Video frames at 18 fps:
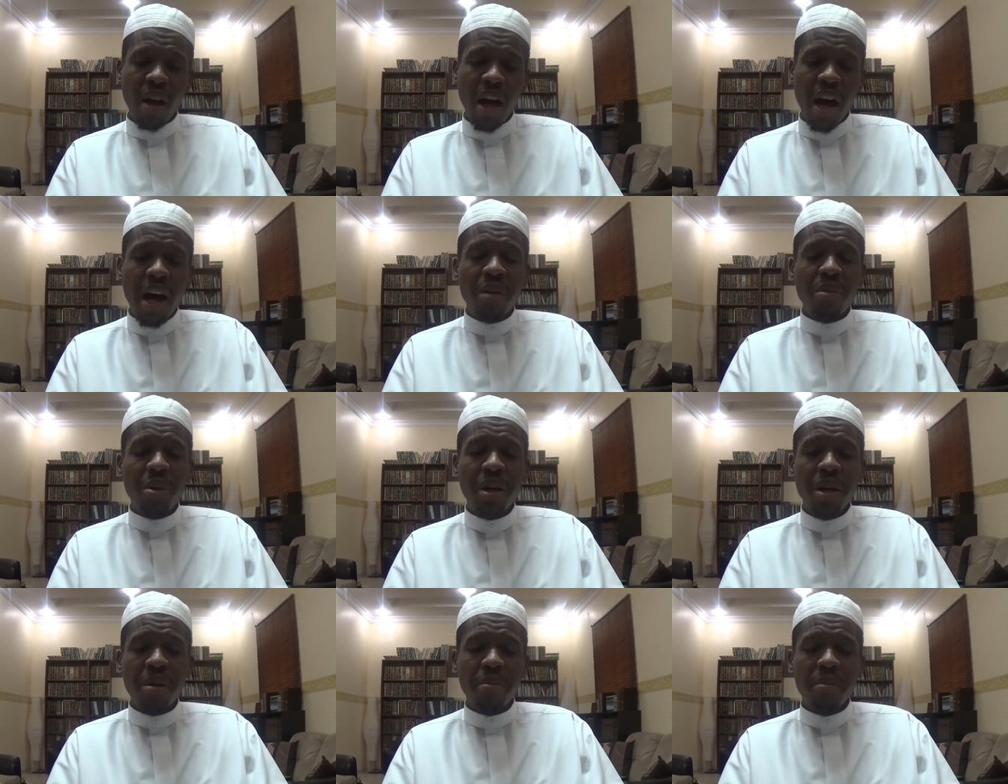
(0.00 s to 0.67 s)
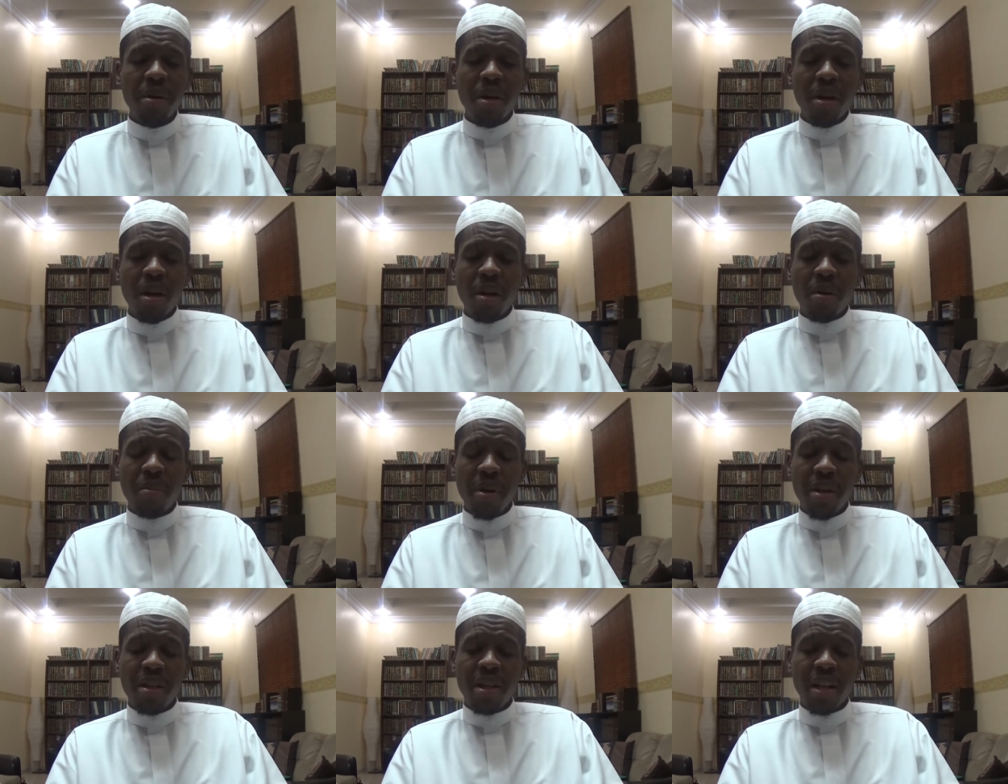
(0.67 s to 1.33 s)
Al-Muhim,
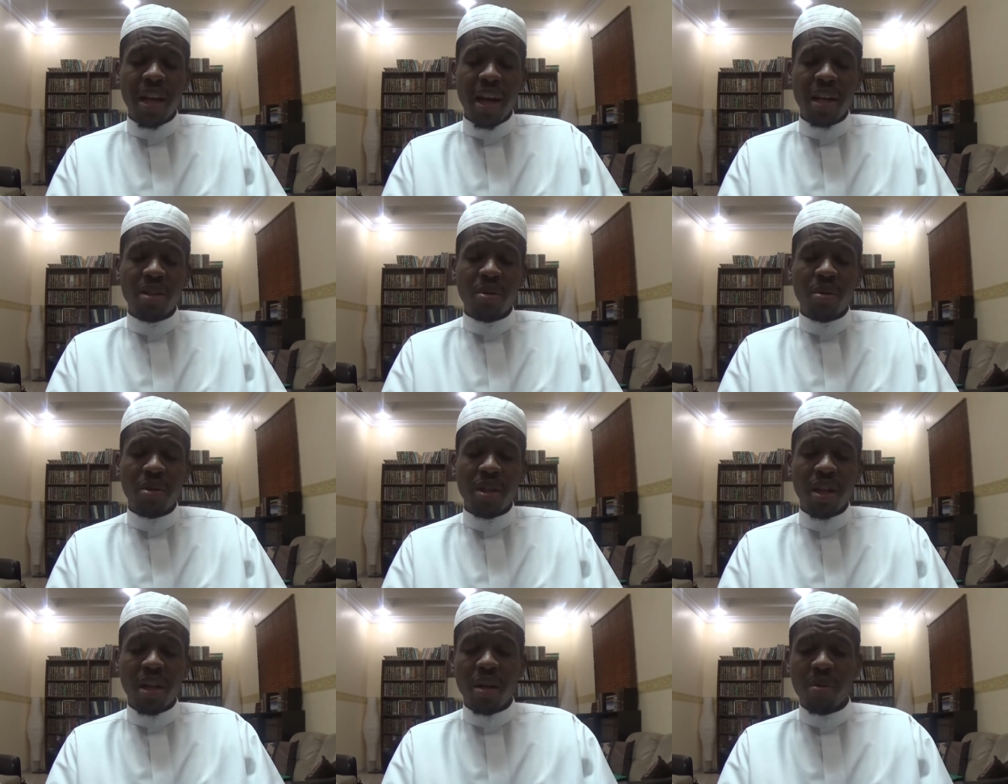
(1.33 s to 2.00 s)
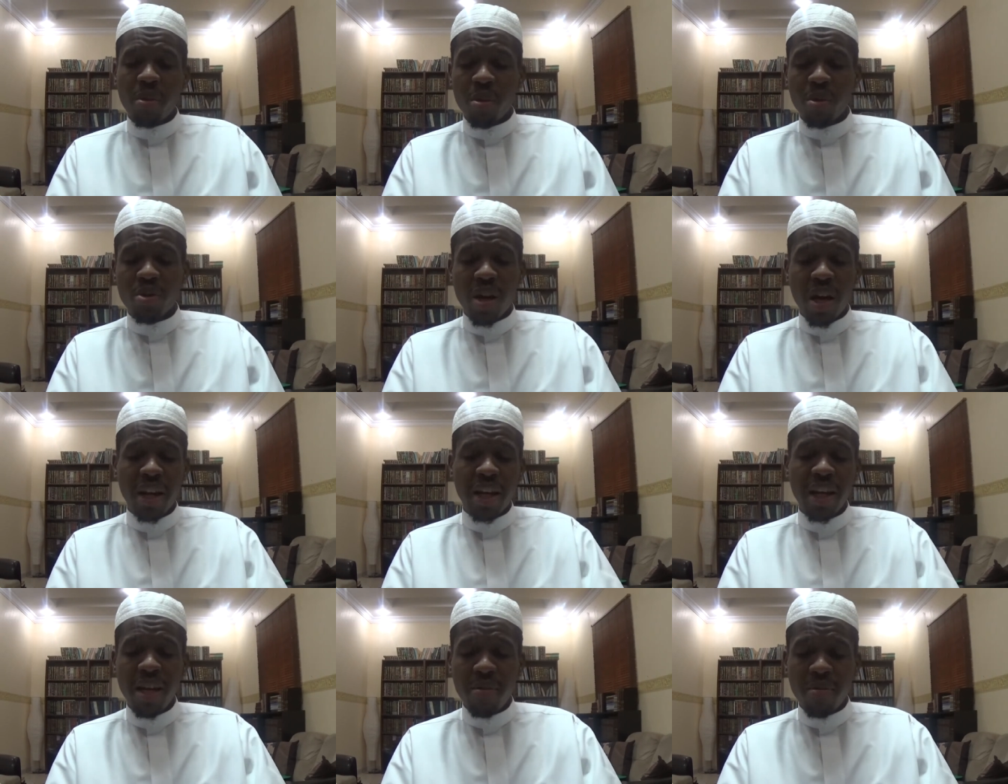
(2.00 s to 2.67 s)
we will try
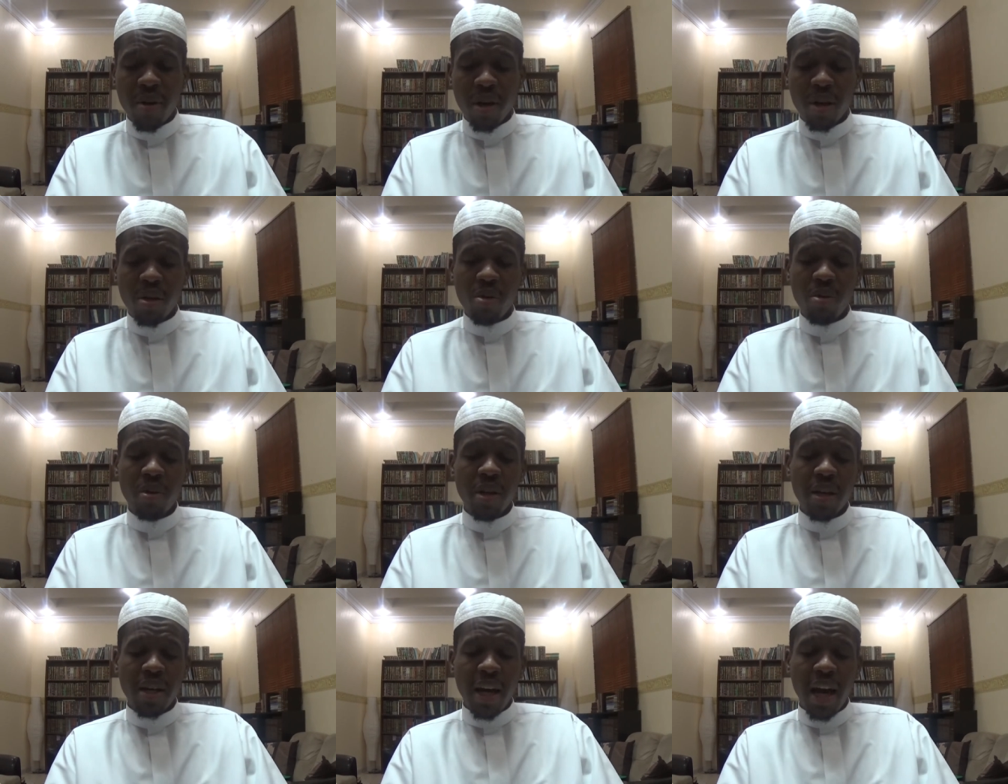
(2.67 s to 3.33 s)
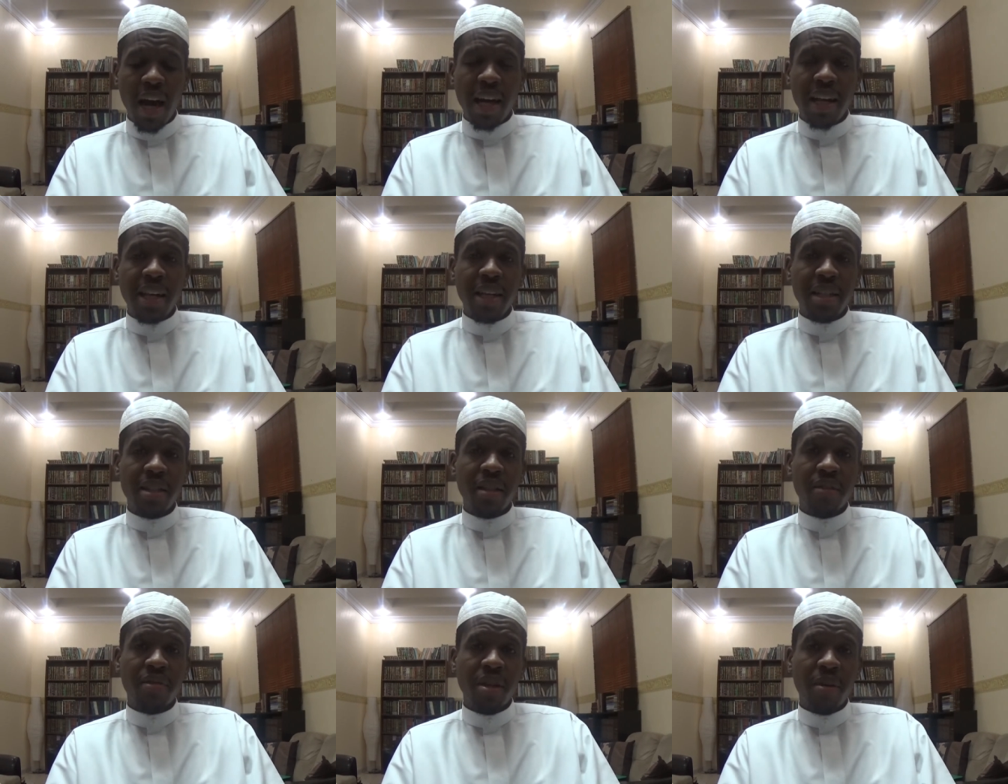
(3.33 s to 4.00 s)
to email you a
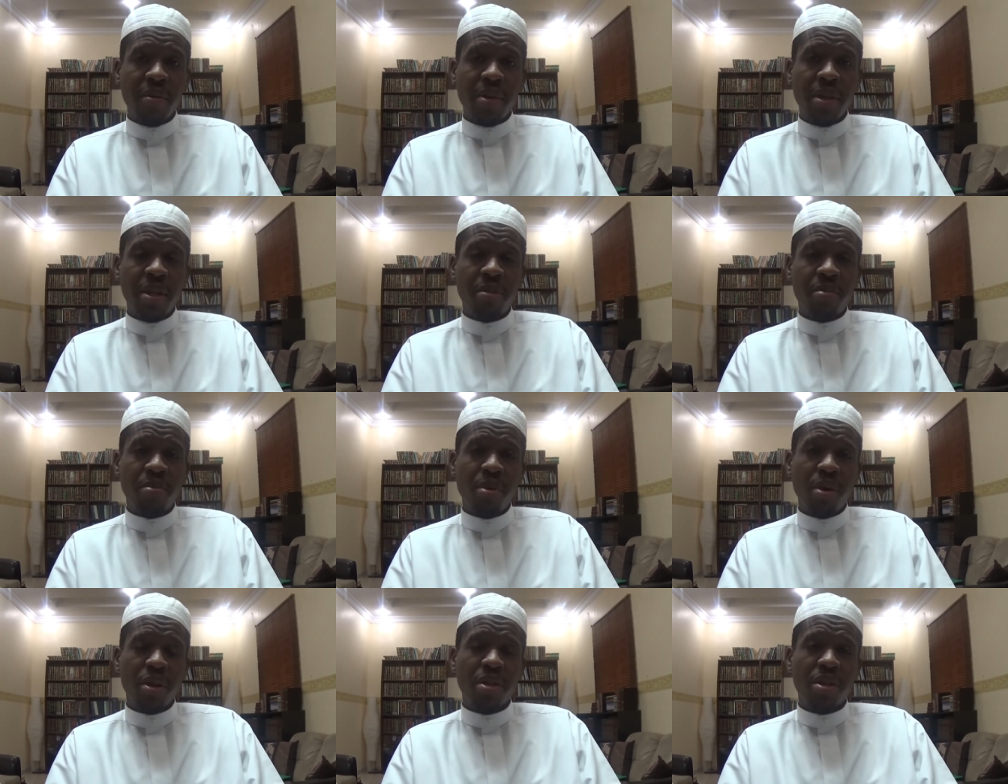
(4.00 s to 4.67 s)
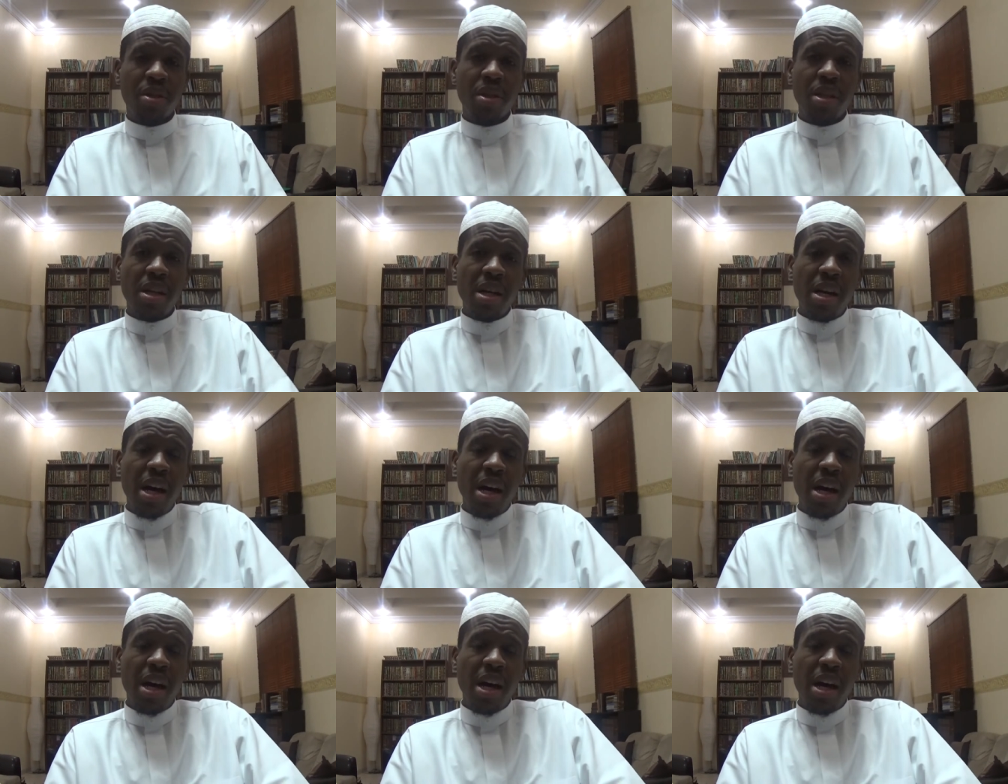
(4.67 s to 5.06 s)
list of some of these books,